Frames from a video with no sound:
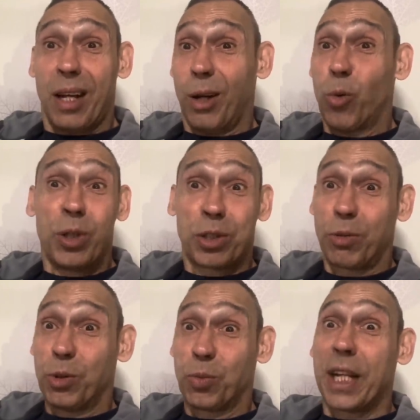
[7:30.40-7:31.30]
all the
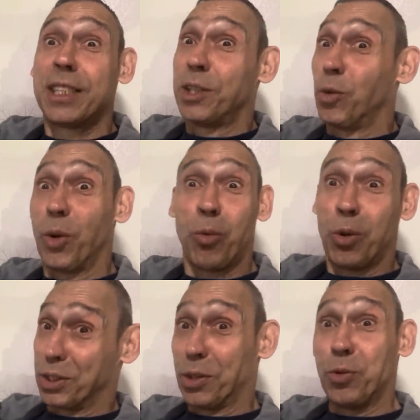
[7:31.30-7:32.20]
screws, when they see who it
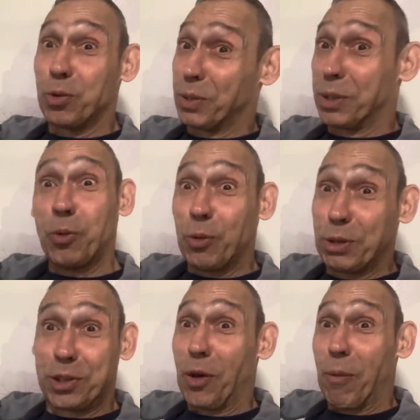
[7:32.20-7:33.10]
was, they all
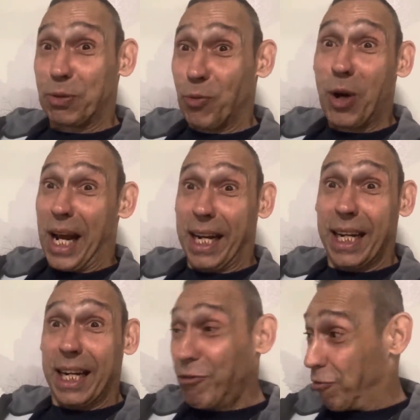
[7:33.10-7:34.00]
stopped right
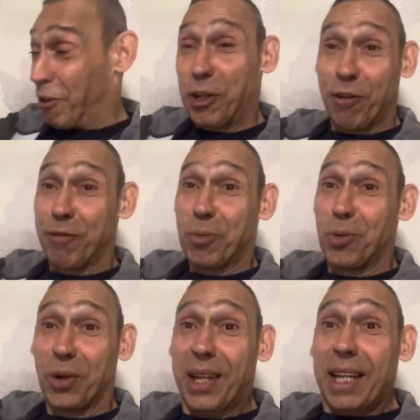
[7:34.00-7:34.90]
in front of them
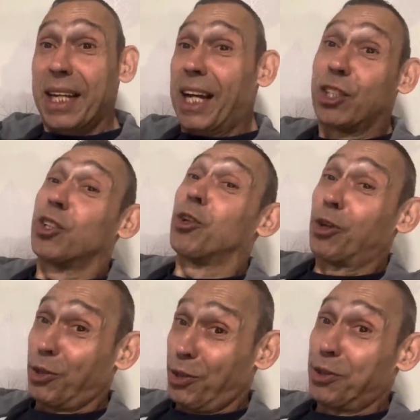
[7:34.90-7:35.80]
all. I said,
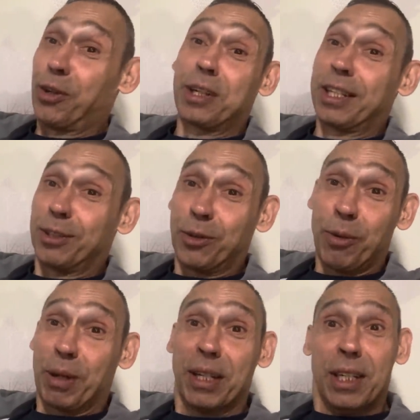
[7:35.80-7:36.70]
look, can you look
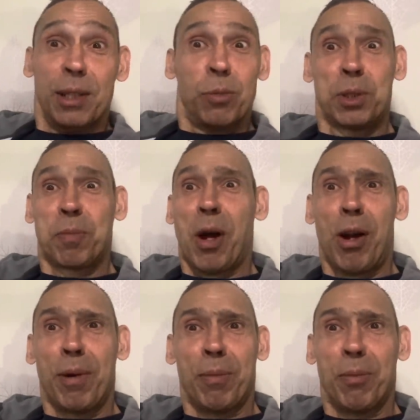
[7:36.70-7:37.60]
back? We're
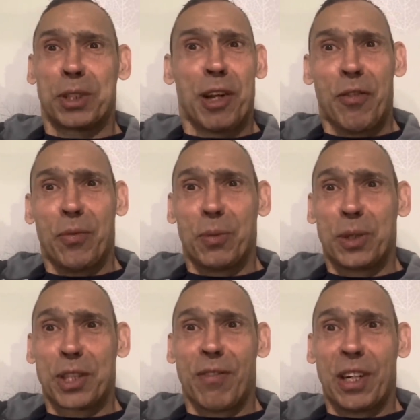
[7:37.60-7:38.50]
sparring. We're
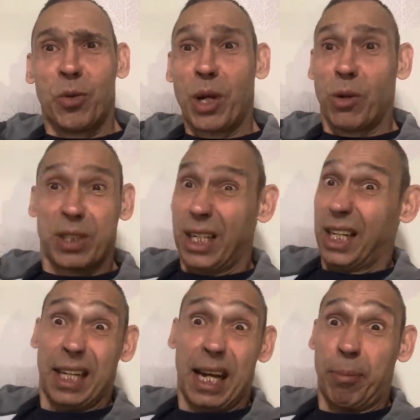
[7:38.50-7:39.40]
just having a little go. Then
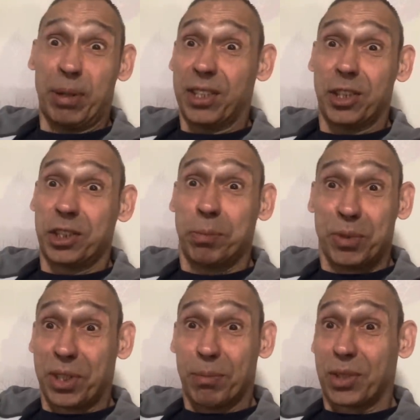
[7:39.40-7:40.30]
it happened in the gym
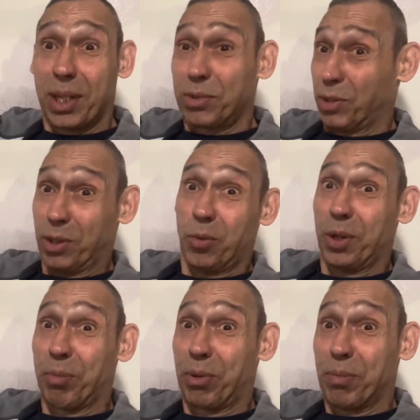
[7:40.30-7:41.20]
sometimes. I don't know what
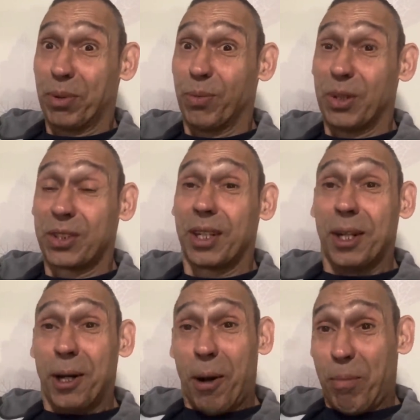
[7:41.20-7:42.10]
the problem was.
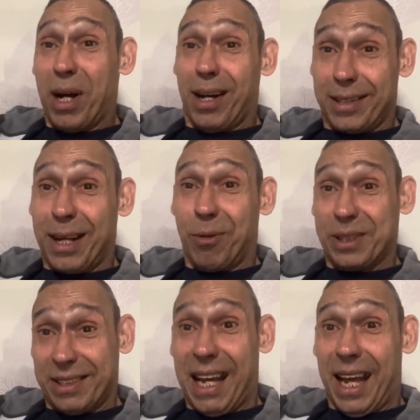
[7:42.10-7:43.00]
But that
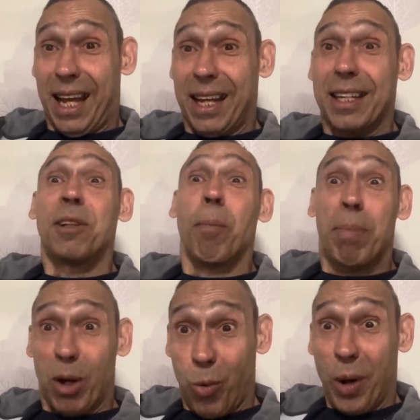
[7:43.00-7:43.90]
was that. The
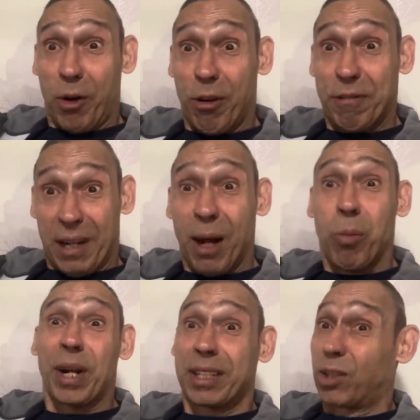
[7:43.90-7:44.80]
bell went off. And
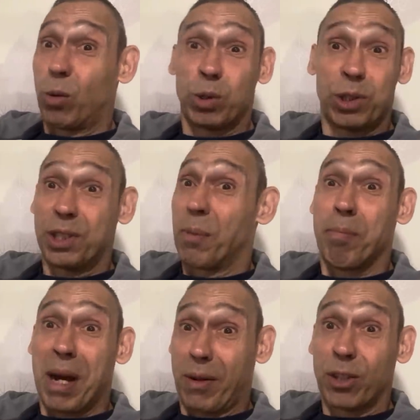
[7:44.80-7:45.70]
when I told you the
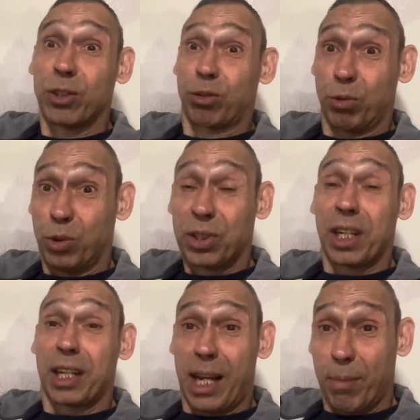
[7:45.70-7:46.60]
amount of screws that
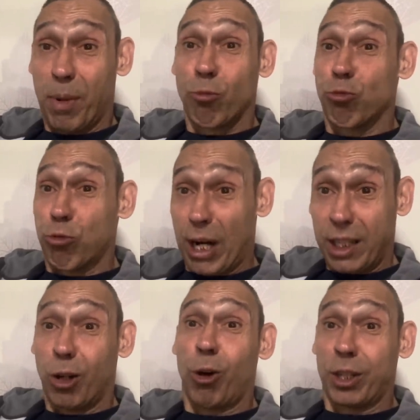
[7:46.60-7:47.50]
came
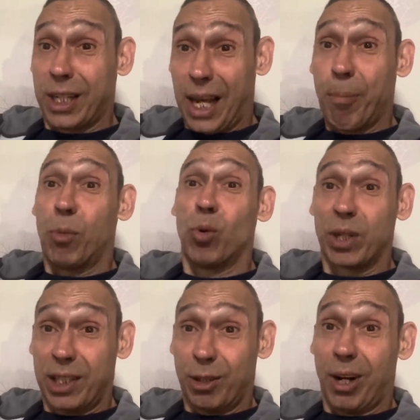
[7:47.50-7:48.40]
running on that
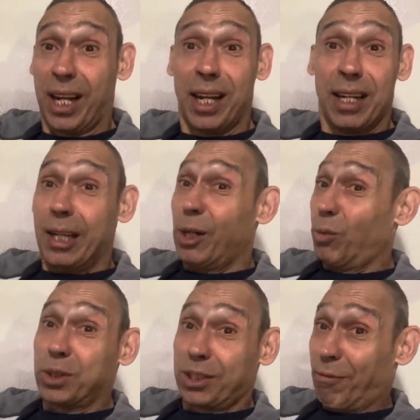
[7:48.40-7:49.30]
morning, right,
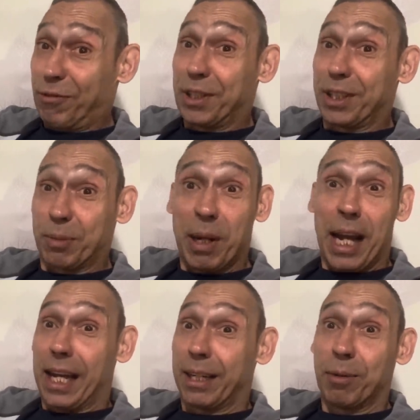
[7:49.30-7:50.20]
was something.
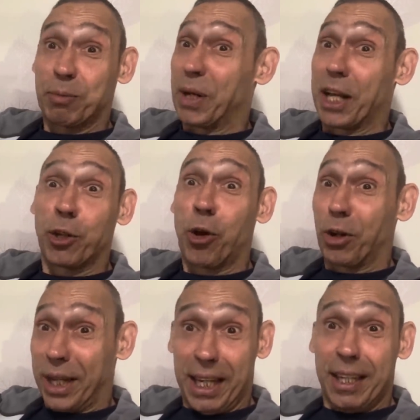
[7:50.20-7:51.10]
And when they got
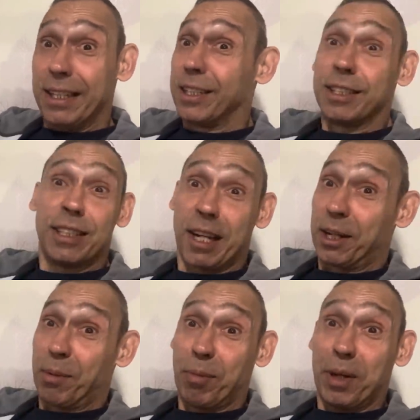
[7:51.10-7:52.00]
there, none of
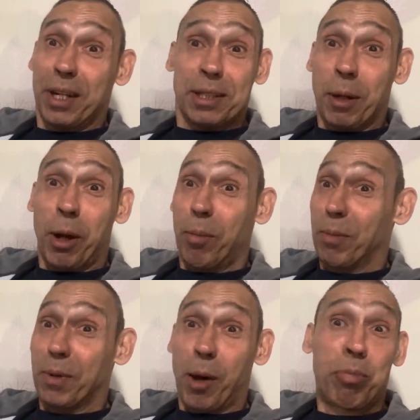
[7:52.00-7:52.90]

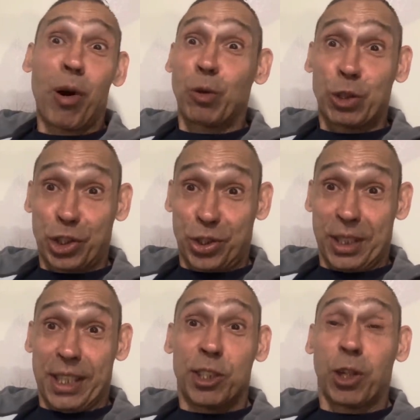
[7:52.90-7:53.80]
them approached
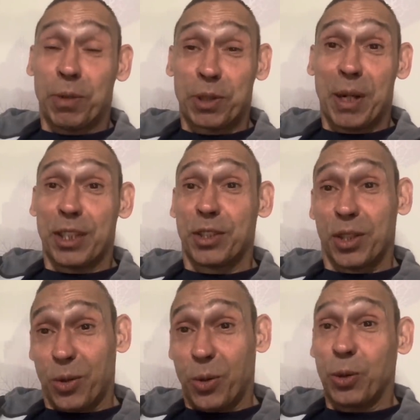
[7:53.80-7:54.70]
Thomas Mullins
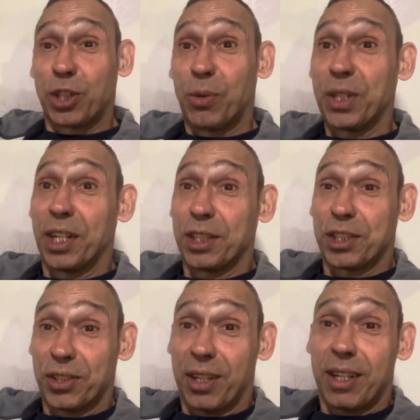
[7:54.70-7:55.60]
or Tony
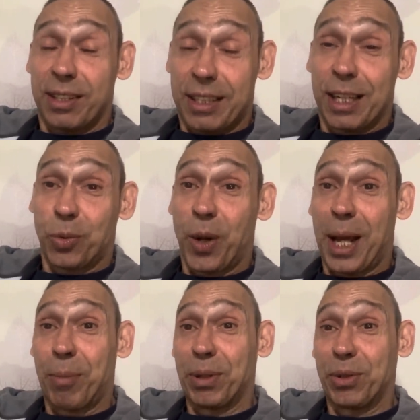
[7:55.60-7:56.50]
Argent. That's what
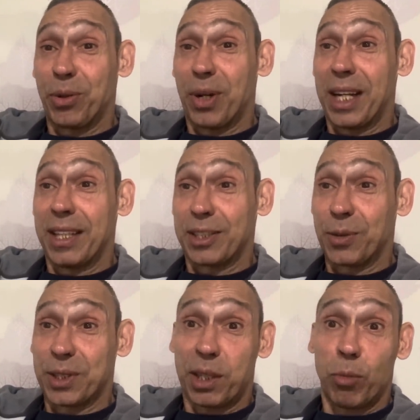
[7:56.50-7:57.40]
happened, all right? So
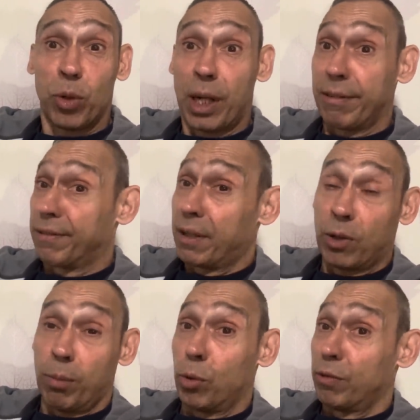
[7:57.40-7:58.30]
send him more love. I've got more